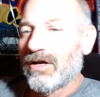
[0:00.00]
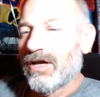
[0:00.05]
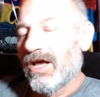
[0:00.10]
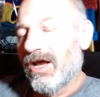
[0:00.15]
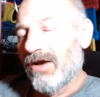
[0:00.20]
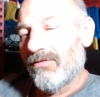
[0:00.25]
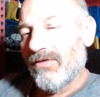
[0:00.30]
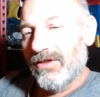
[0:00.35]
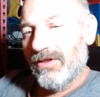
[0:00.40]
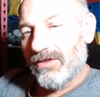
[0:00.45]

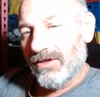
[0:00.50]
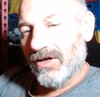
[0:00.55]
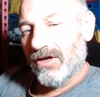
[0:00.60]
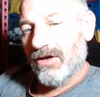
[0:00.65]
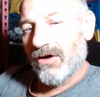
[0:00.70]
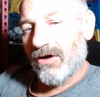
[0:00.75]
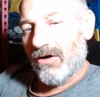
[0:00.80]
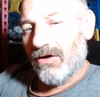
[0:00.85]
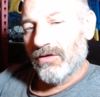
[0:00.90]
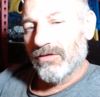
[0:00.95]
everything,
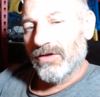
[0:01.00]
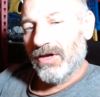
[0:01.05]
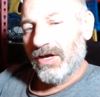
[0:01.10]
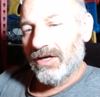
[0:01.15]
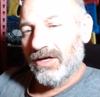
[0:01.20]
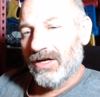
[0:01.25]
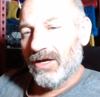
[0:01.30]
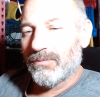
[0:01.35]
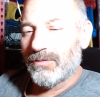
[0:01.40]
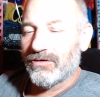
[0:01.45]
all
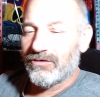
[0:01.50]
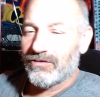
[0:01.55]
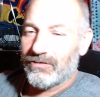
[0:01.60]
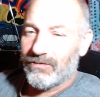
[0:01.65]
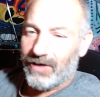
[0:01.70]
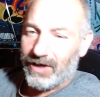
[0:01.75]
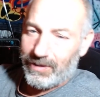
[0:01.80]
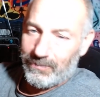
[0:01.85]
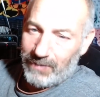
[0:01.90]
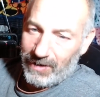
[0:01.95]
nine numbers
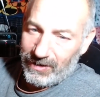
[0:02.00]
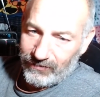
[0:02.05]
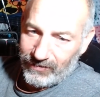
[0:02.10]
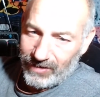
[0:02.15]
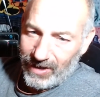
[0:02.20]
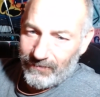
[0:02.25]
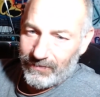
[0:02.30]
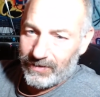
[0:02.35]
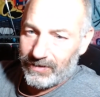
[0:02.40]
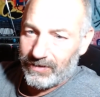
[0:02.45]
divided by
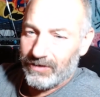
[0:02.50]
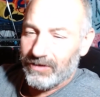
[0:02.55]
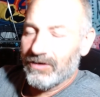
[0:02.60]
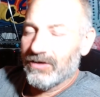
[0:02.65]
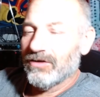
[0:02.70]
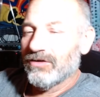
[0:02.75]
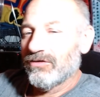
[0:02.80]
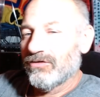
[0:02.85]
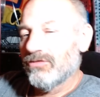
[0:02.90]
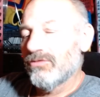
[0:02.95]
seven.
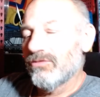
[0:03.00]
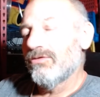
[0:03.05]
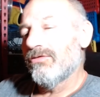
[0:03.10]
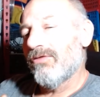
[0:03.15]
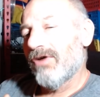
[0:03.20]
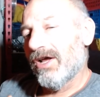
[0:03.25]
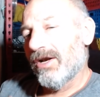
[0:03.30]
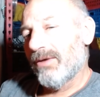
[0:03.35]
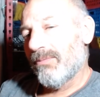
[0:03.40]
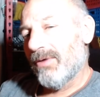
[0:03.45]
two
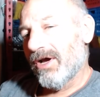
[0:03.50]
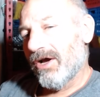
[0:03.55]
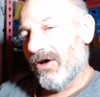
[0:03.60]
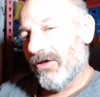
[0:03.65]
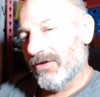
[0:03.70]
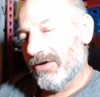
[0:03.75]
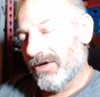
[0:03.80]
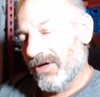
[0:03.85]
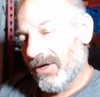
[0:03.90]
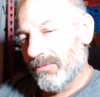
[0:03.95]
divided by all
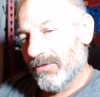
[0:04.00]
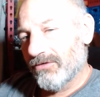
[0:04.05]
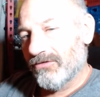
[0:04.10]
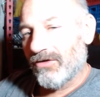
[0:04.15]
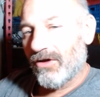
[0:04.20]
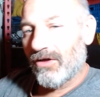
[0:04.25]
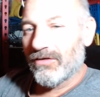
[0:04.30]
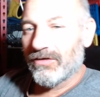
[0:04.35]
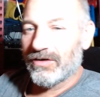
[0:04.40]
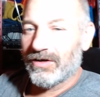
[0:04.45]
the numbers,
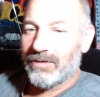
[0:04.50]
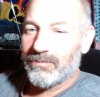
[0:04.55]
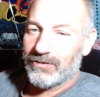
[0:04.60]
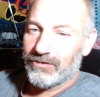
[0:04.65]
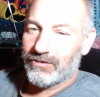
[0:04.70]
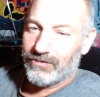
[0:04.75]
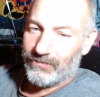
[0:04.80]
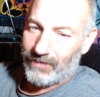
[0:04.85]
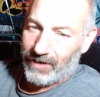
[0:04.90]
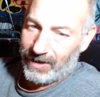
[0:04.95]
all the
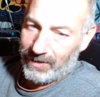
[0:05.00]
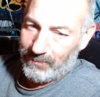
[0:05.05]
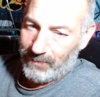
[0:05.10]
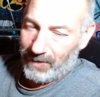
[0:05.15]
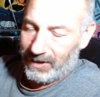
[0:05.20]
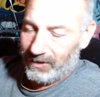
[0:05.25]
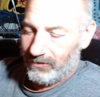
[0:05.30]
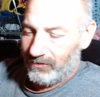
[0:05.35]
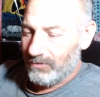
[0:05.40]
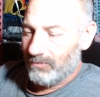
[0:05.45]
numbers divided
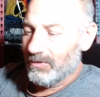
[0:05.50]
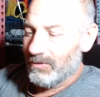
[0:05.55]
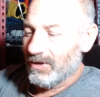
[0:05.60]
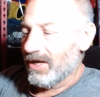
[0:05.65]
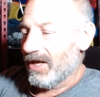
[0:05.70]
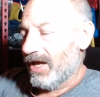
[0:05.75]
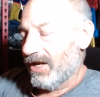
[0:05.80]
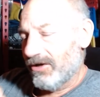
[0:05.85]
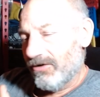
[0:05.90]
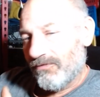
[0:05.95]
by two.
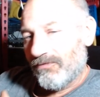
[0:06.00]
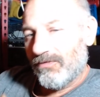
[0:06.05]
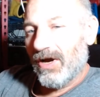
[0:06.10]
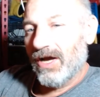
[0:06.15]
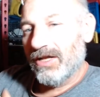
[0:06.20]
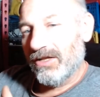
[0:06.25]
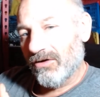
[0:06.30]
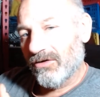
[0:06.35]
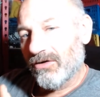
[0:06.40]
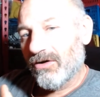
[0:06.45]
And you
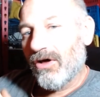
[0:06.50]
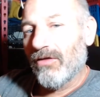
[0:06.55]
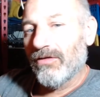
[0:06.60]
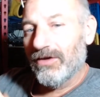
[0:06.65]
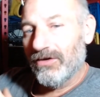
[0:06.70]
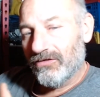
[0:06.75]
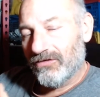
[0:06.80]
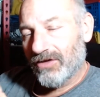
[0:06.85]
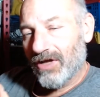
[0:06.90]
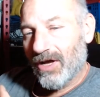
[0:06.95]
find out all
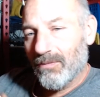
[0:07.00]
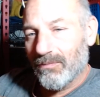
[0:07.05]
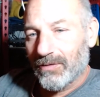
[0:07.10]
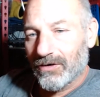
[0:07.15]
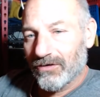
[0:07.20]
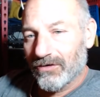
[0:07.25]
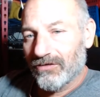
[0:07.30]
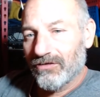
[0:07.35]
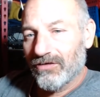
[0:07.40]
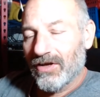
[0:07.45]
these
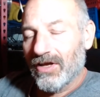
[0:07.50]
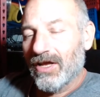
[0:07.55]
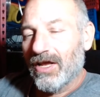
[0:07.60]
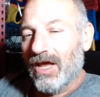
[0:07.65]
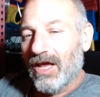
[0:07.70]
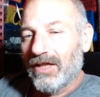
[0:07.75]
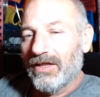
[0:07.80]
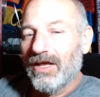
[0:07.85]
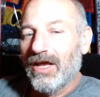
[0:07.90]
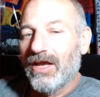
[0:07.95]
numbers,
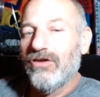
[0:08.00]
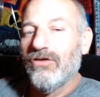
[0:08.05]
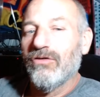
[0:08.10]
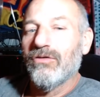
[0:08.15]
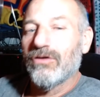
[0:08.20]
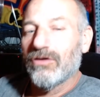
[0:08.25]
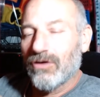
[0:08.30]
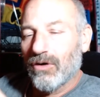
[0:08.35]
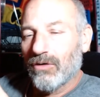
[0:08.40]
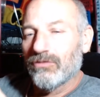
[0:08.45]
and then you
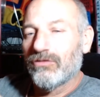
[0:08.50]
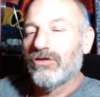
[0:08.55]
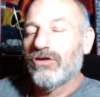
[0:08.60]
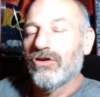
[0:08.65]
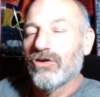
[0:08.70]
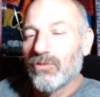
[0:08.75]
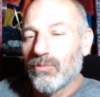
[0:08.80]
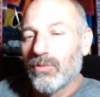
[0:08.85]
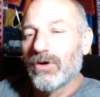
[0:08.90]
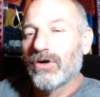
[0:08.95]
can go to
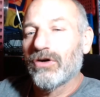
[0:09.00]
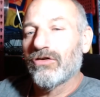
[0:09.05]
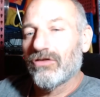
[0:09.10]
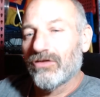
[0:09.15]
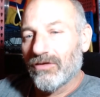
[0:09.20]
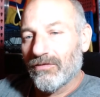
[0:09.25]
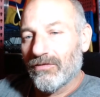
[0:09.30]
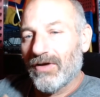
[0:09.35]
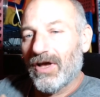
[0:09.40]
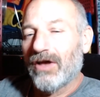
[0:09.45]
your words
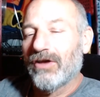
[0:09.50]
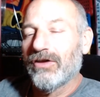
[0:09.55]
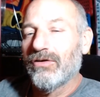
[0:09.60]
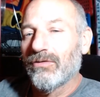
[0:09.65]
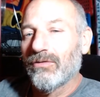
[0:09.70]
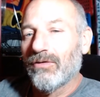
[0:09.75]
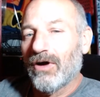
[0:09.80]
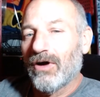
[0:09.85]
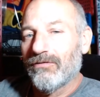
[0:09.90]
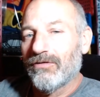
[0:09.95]
and the
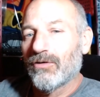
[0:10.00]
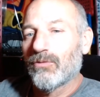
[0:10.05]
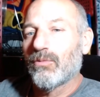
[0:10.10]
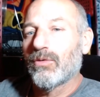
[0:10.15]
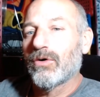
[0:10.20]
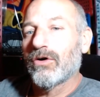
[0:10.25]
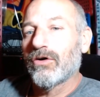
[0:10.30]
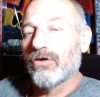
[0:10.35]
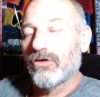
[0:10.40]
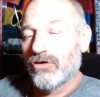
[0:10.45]
value of your
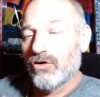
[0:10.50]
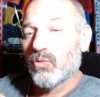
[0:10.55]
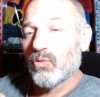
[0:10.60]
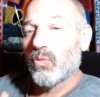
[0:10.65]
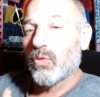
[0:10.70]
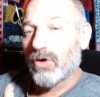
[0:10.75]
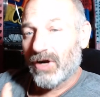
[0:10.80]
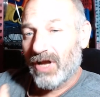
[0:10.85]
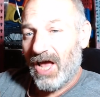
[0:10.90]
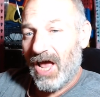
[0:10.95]
word or your
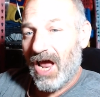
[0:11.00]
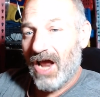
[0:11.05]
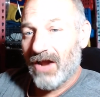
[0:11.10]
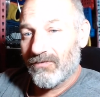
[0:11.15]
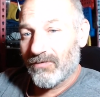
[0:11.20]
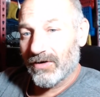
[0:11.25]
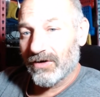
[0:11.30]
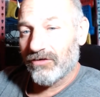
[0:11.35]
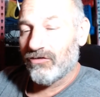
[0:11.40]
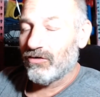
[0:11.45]
word
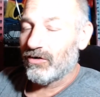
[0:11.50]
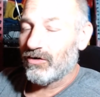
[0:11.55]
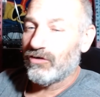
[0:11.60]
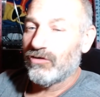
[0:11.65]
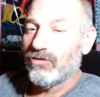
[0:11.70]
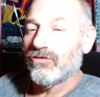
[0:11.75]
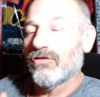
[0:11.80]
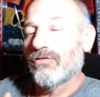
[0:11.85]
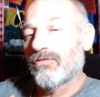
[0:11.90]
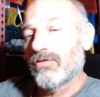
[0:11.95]
average. You can
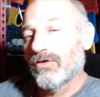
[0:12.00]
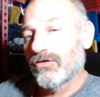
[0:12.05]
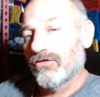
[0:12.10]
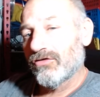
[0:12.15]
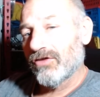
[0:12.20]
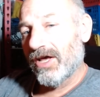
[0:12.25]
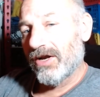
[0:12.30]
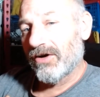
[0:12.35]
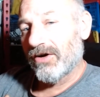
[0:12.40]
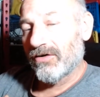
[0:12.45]
use the first
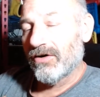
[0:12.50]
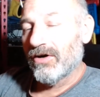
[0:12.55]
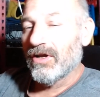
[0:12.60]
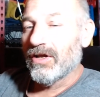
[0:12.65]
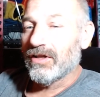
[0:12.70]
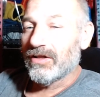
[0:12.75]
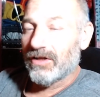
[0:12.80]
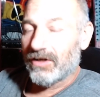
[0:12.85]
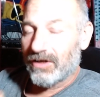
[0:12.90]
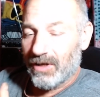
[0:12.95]
letter,
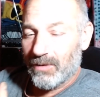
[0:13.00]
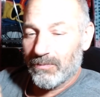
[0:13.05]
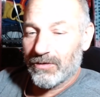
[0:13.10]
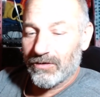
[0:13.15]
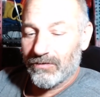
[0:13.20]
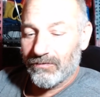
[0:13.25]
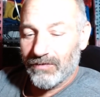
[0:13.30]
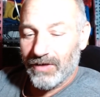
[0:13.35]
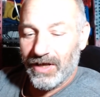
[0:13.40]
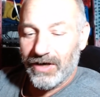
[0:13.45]
the number
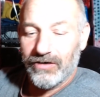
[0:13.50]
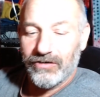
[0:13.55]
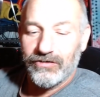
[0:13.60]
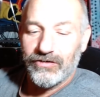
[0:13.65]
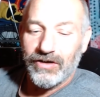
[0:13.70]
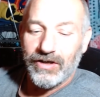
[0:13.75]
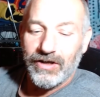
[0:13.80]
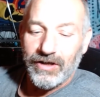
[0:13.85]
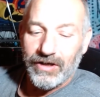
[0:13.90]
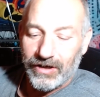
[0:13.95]
of
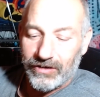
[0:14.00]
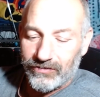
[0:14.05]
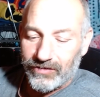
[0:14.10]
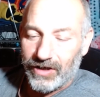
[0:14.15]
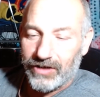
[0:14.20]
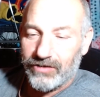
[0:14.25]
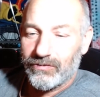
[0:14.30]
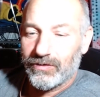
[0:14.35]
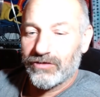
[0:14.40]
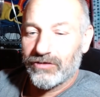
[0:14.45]
letters, et
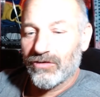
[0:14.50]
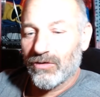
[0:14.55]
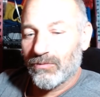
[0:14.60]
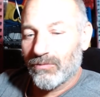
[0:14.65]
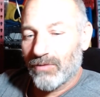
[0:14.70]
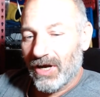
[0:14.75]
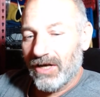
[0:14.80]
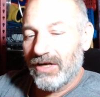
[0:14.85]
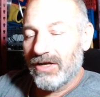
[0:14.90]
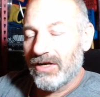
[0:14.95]
cetera. So
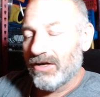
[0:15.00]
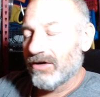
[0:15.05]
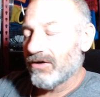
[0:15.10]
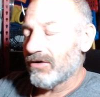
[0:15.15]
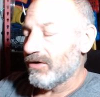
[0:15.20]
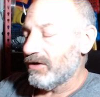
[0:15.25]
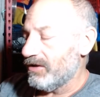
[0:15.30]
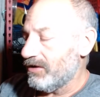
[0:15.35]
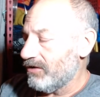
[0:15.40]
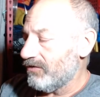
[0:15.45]
right
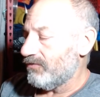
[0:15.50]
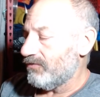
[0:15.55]
here in this